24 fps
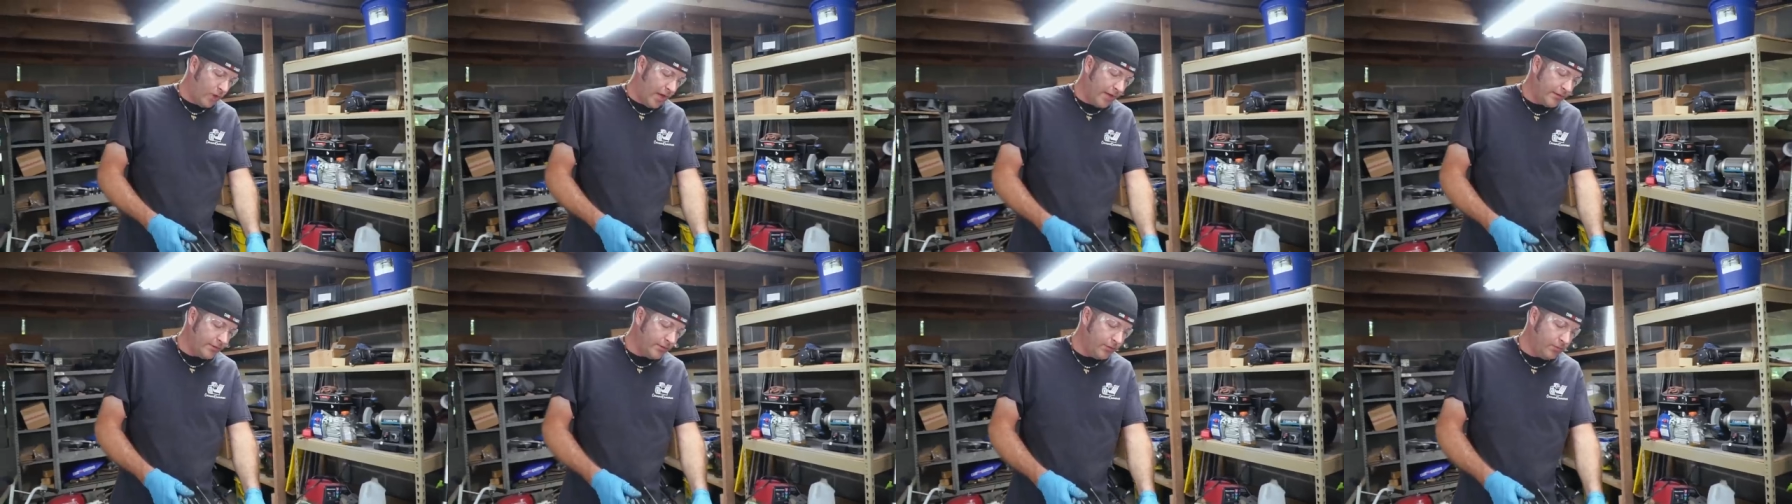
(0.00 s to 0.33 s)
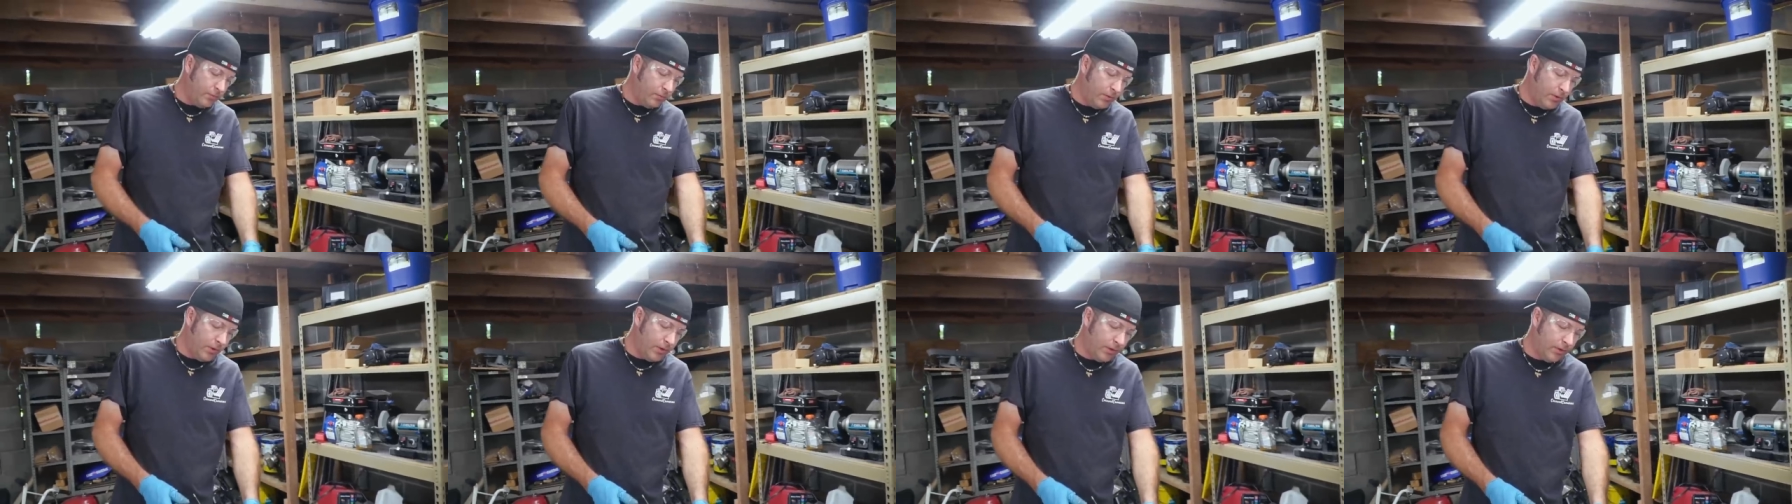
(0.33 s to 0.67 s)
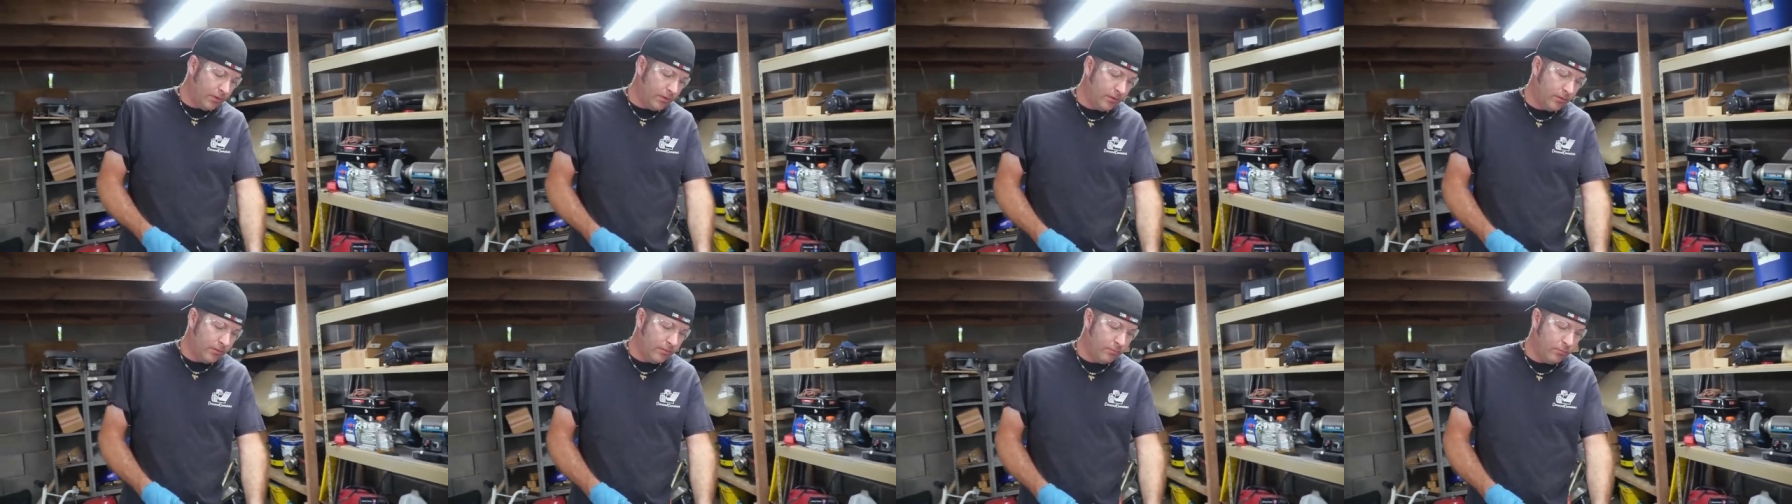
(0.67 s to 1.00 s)
I just want
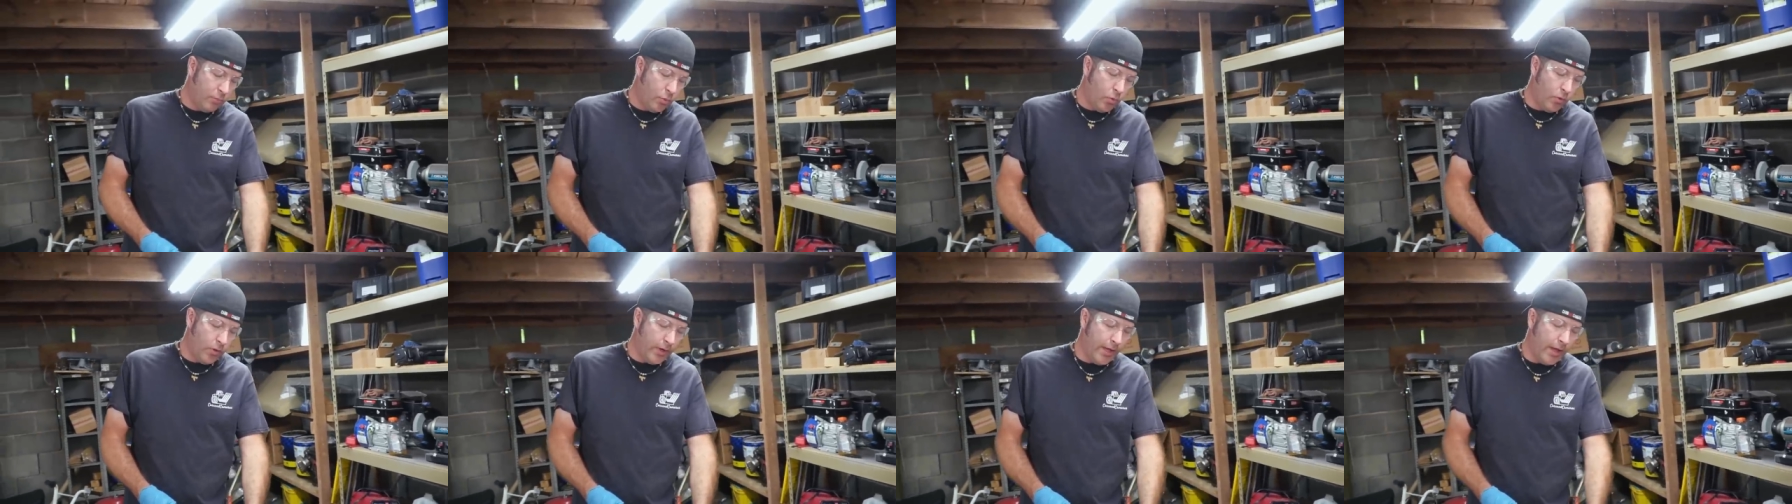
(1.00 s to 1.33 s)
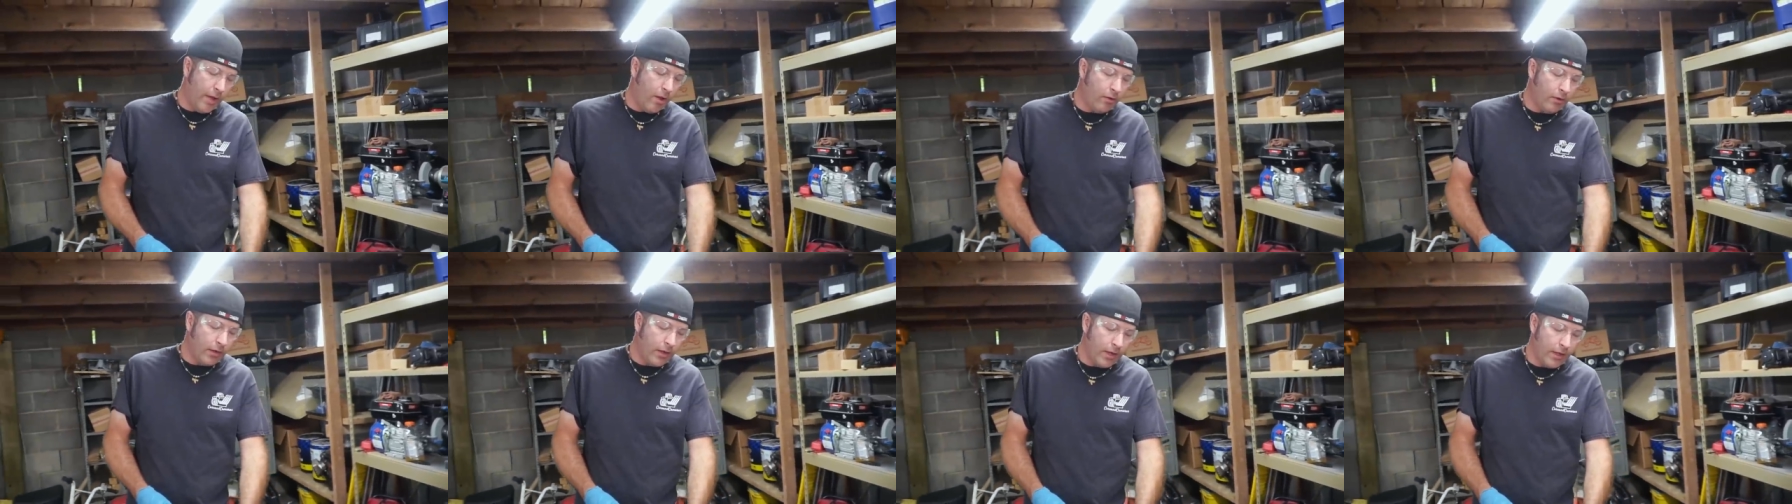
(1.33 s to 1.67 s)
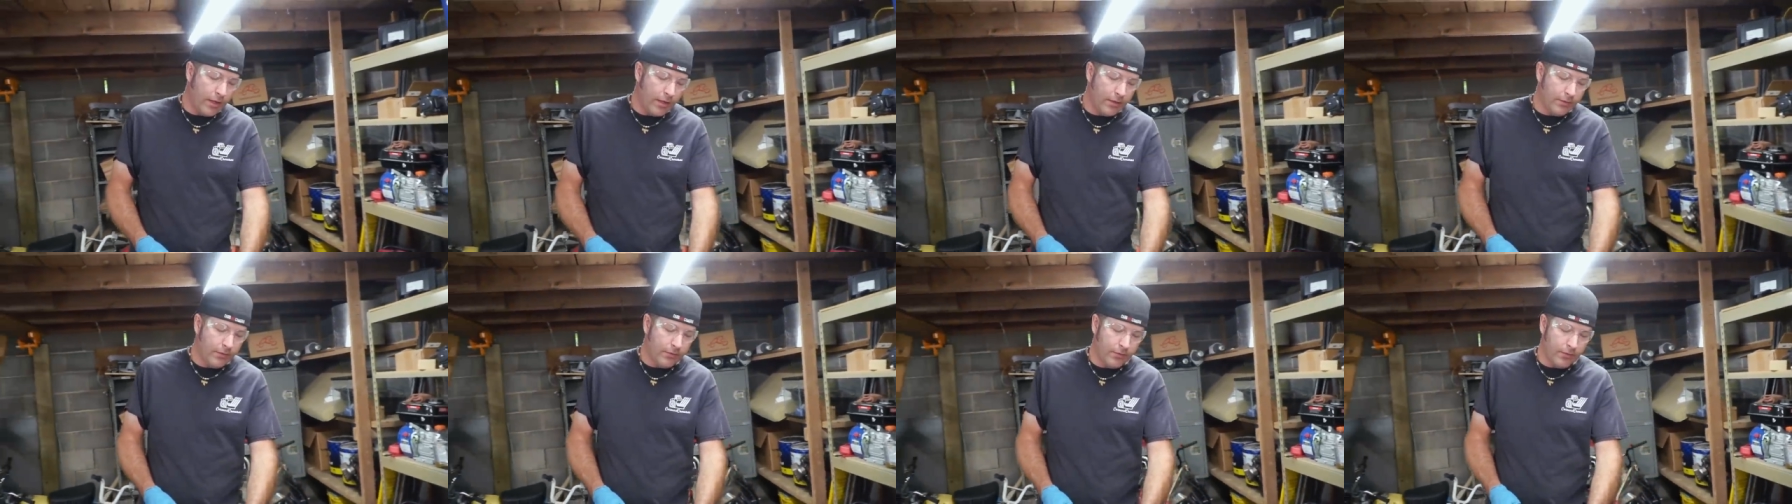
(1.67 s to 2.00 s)
to point out,
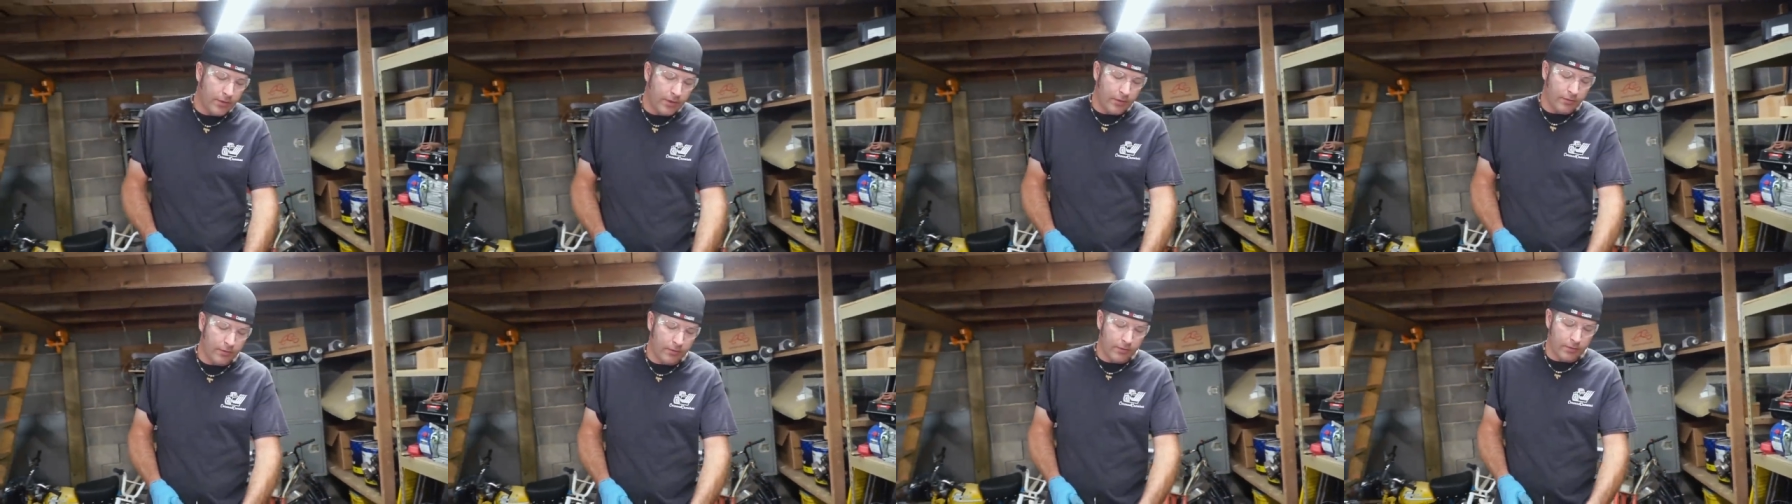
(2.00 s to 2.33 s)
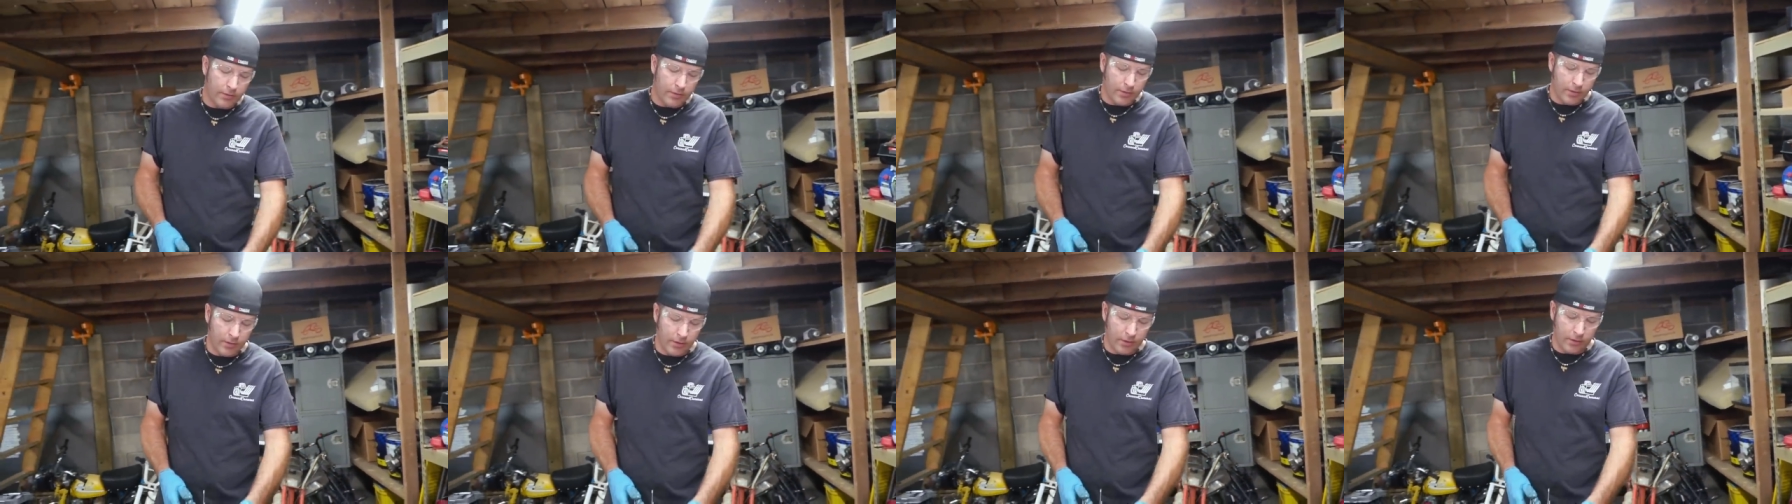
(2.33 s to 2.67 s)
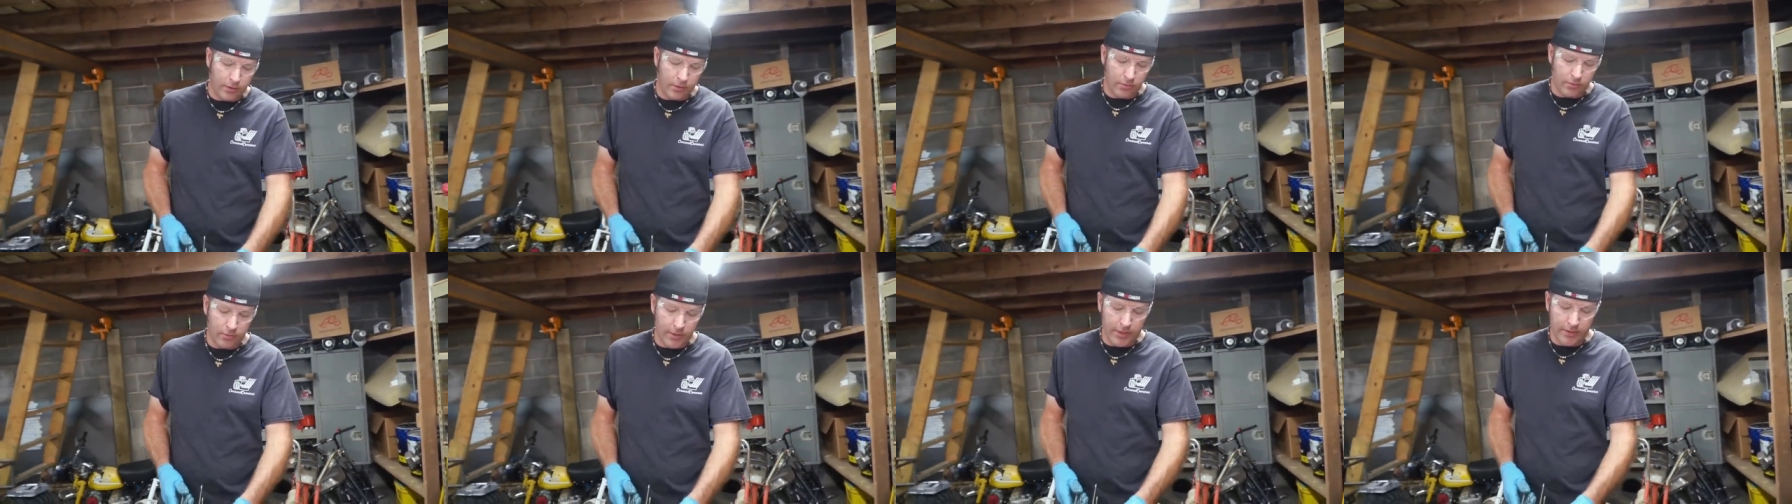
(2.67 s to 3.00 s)
guys, that the uh,
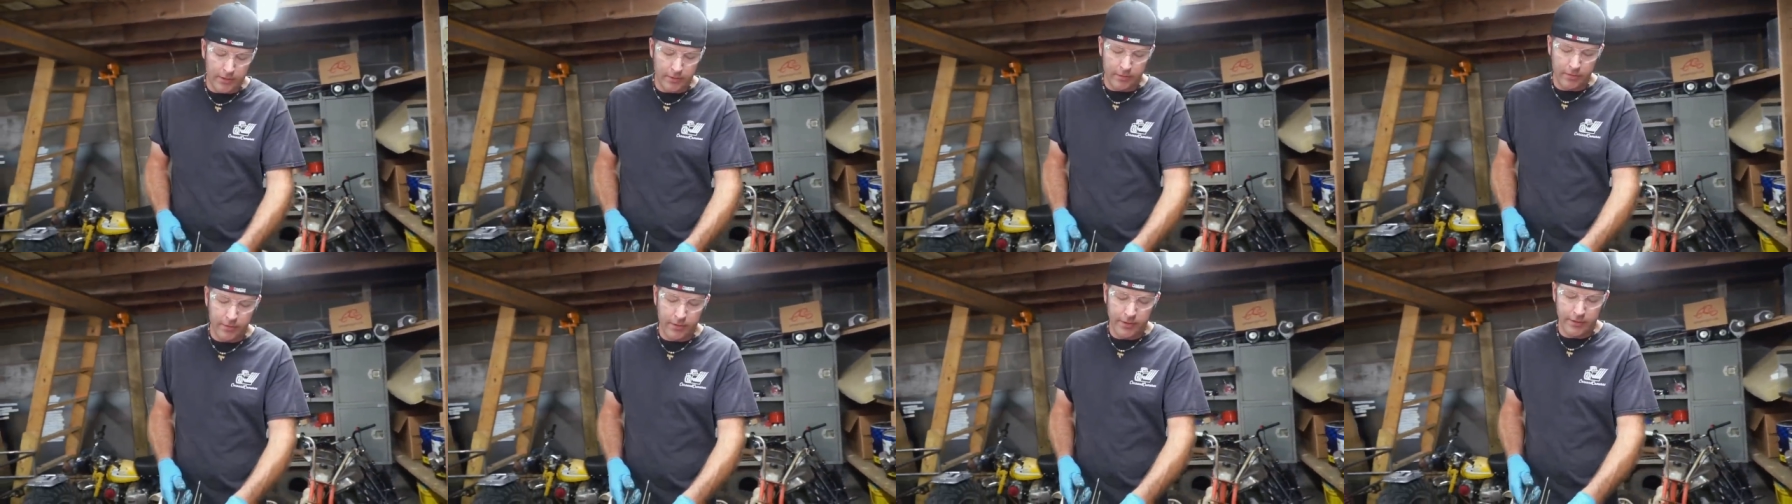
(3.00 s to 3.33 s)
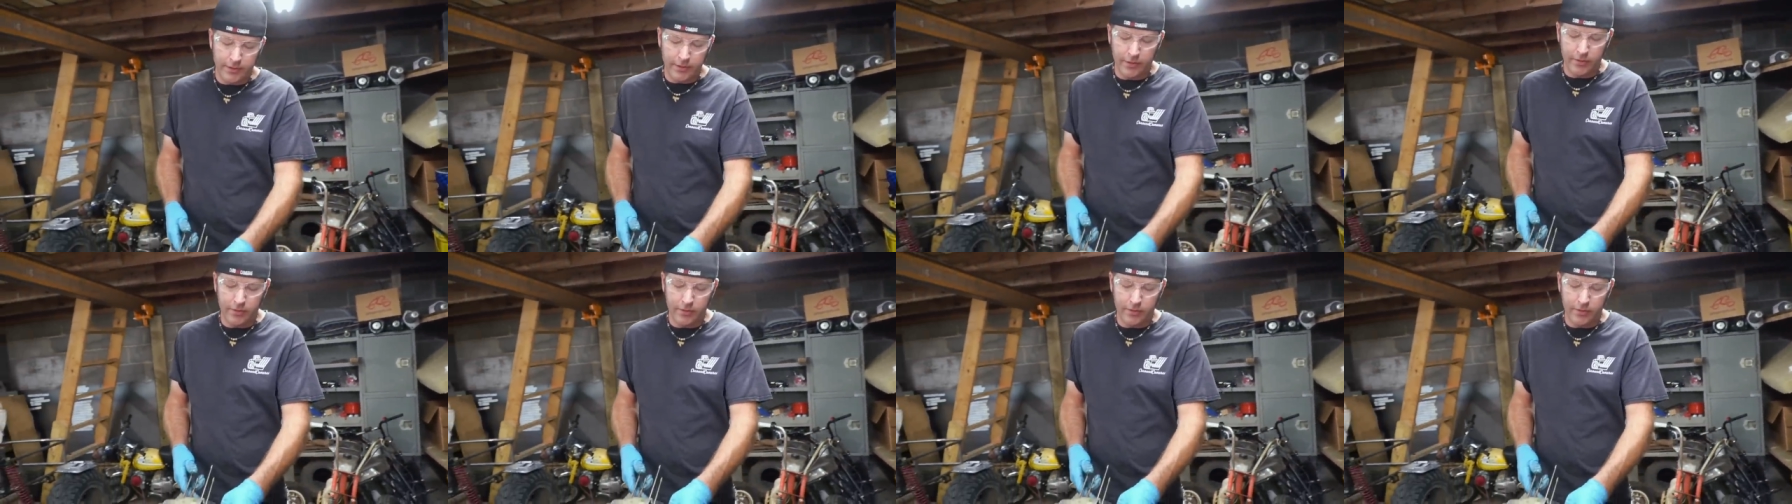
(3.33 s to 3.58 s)
correct thing to